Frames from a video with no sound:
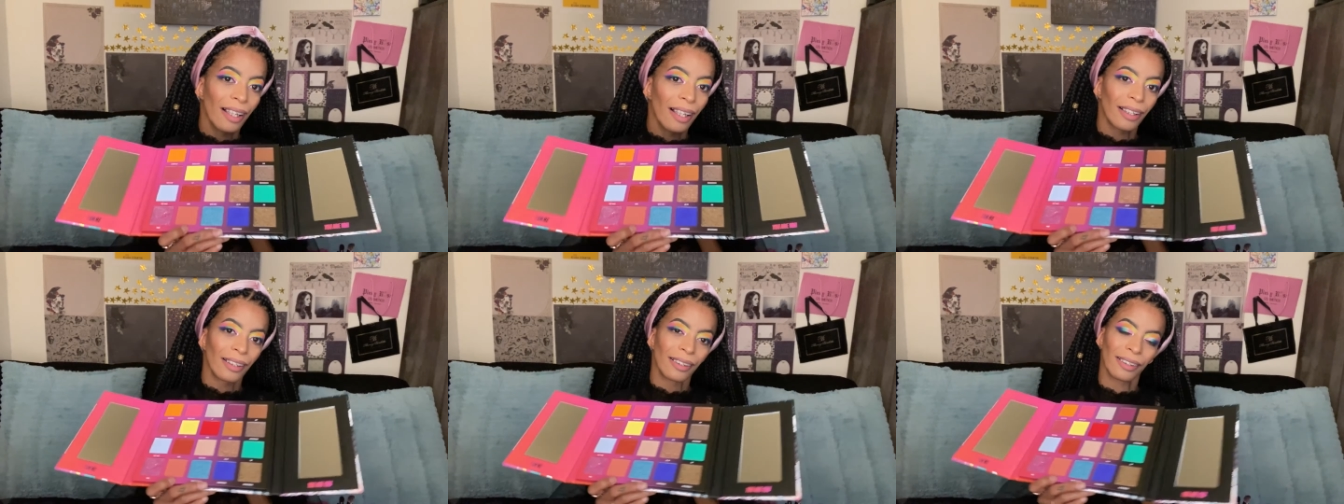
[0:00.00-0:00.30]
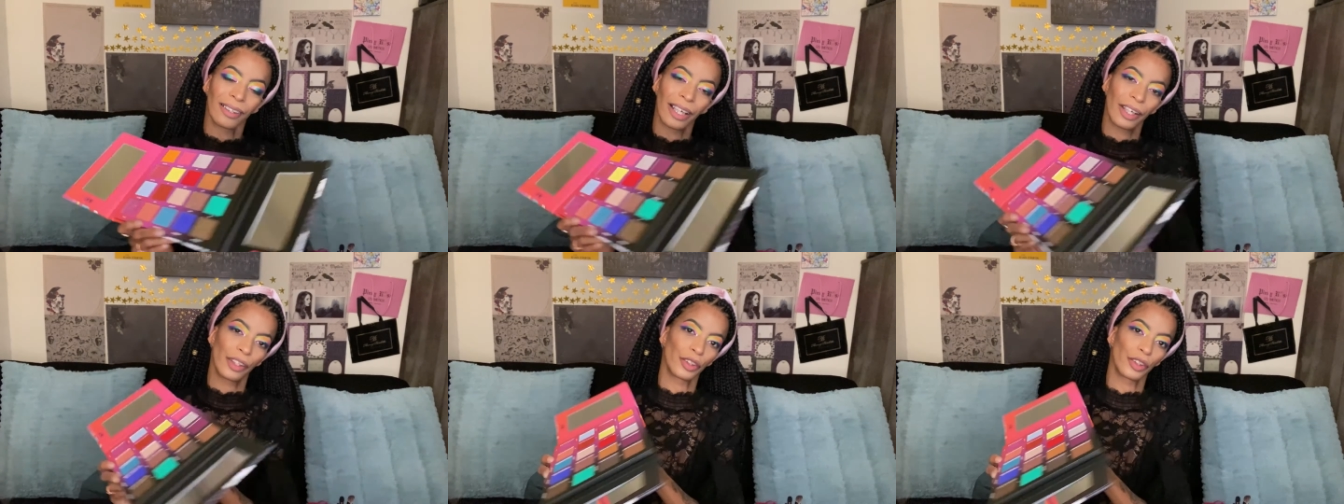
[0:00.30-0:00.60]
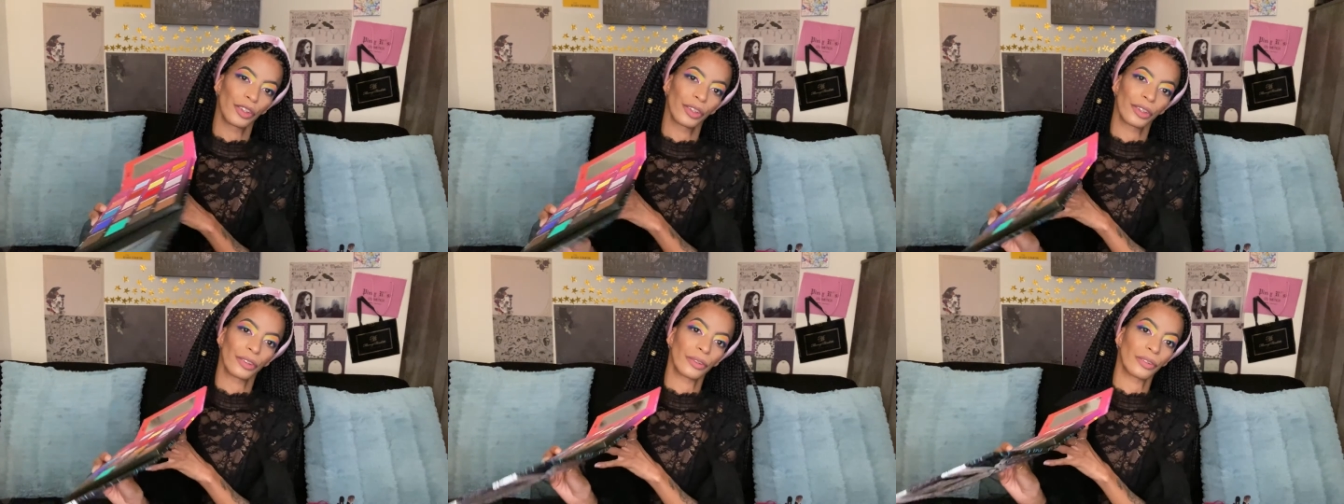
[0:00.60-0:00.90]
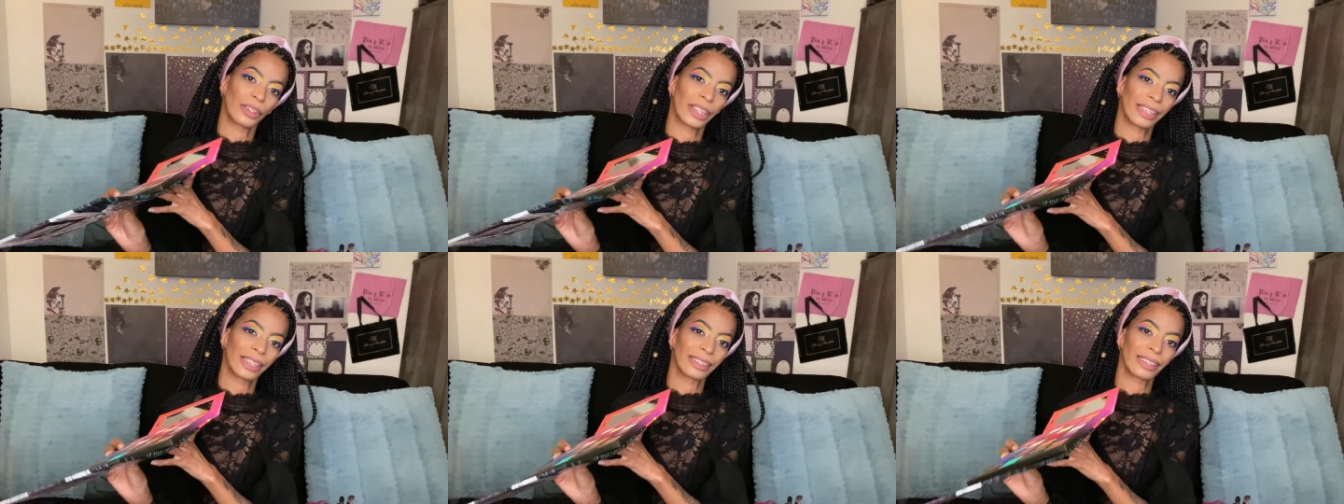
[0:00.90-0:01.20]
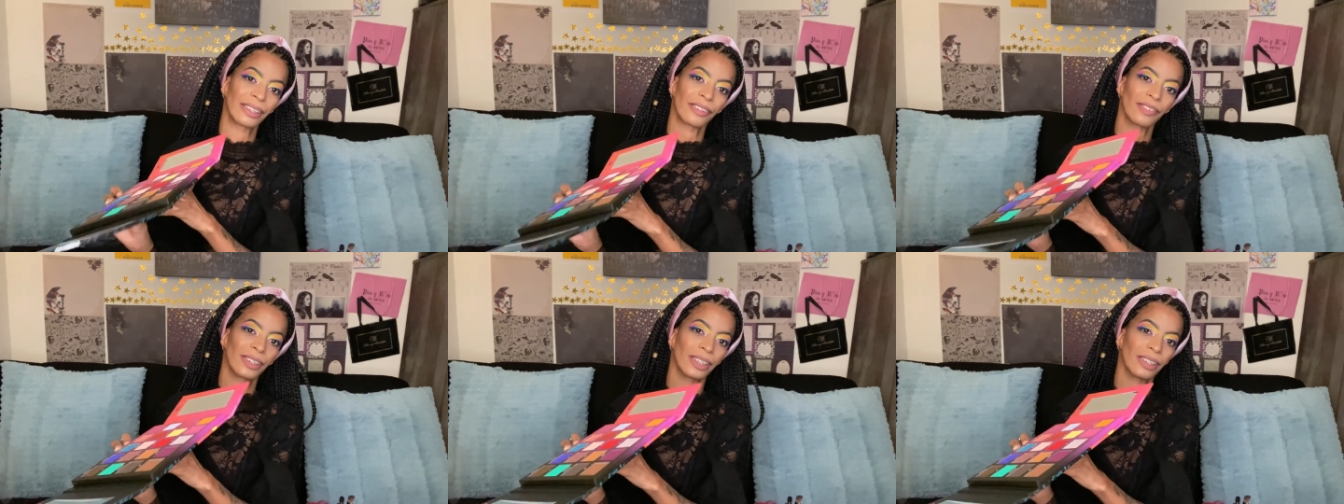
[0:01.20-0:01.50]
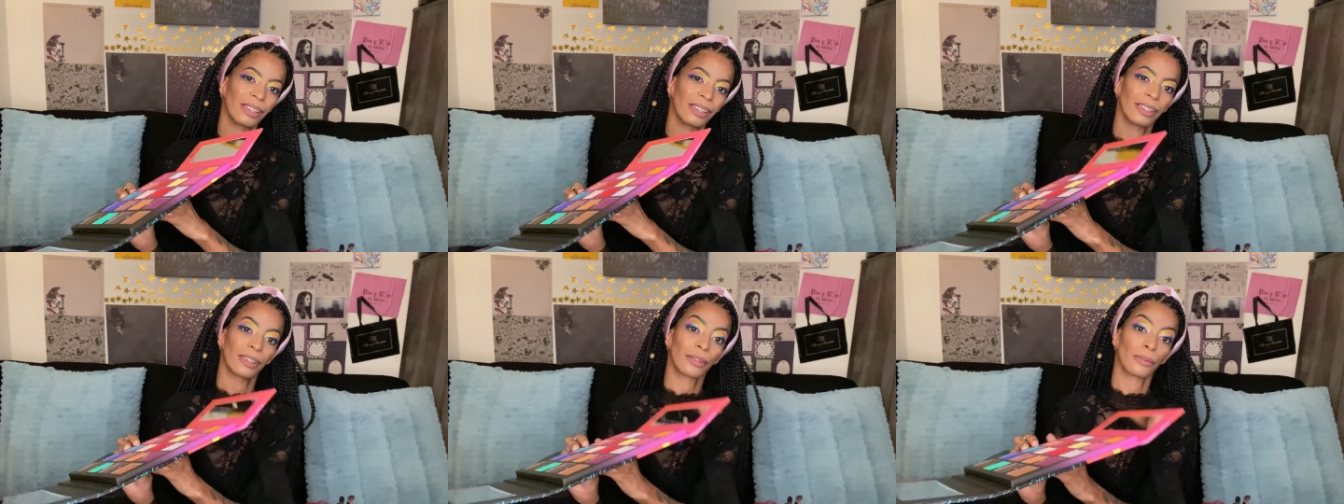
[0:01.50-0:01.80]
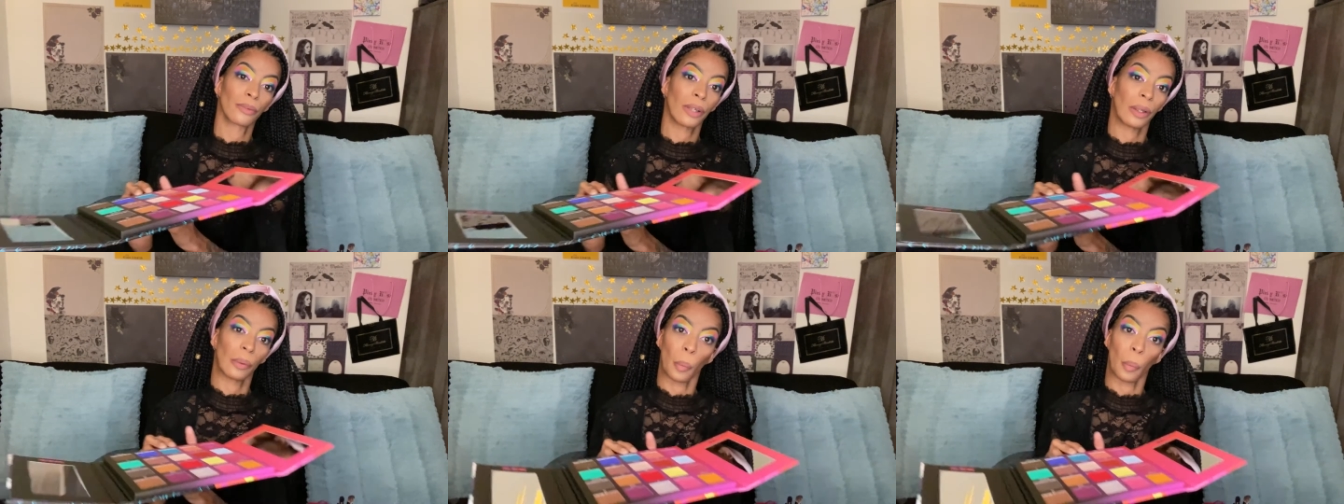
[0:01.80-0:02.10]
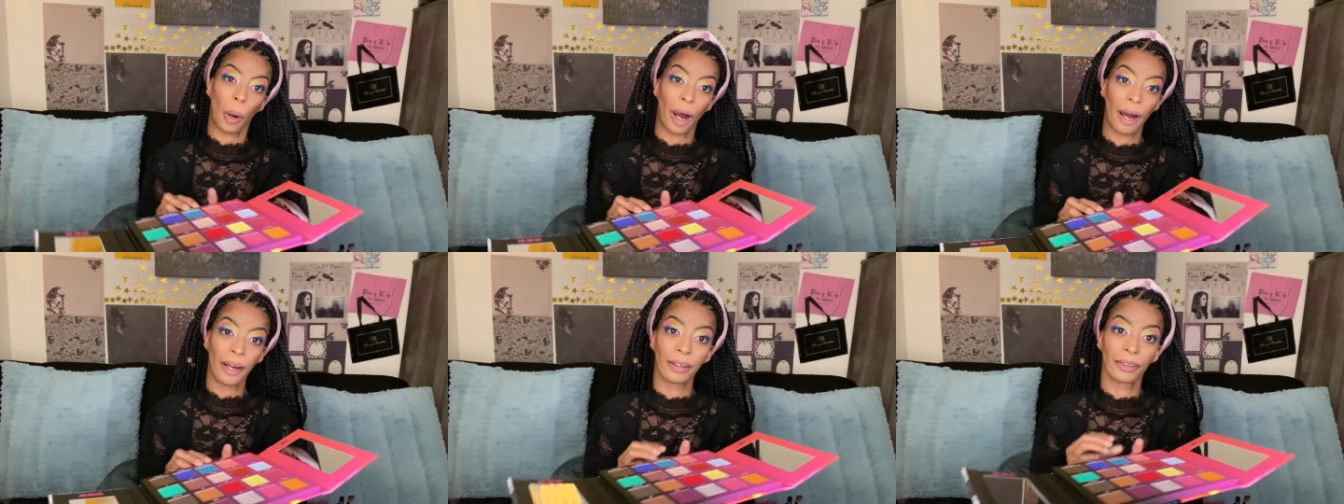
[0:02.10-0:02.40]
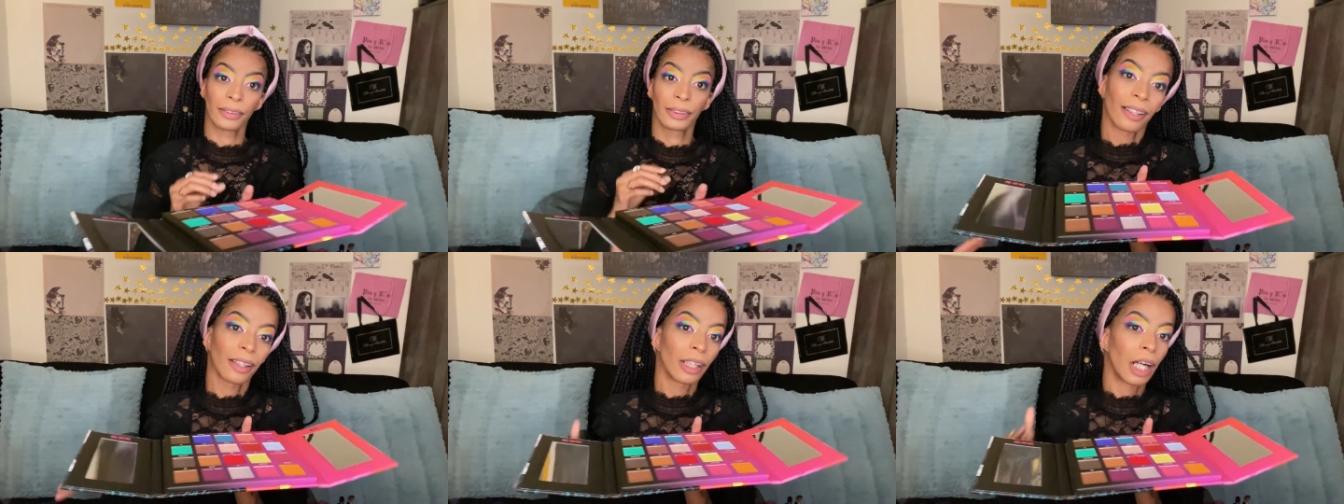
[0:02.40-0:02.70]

let your creativity run wild.